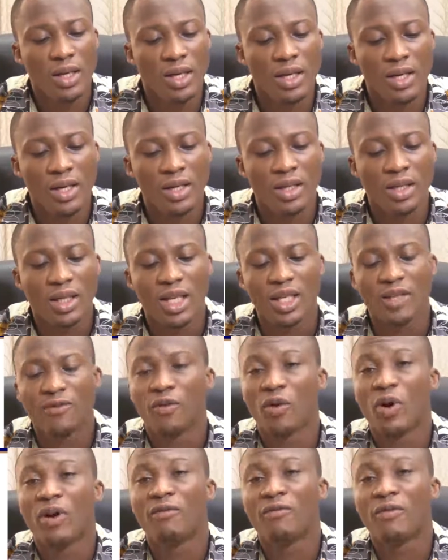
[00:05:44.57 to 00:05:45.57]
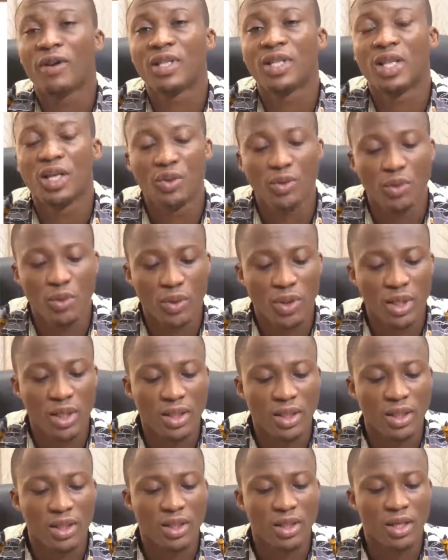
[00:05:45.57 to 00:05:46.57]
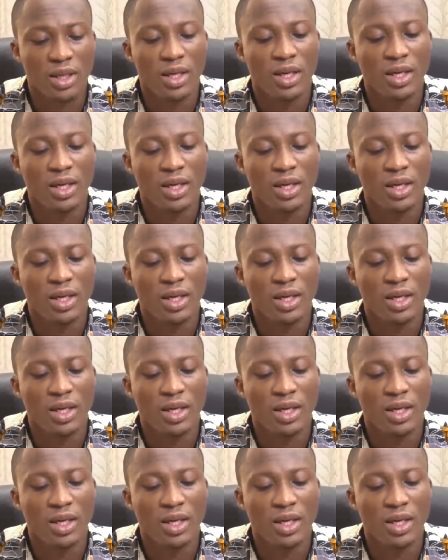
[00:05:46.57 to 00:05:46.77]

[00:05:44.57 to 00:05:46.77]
A stands for affected users.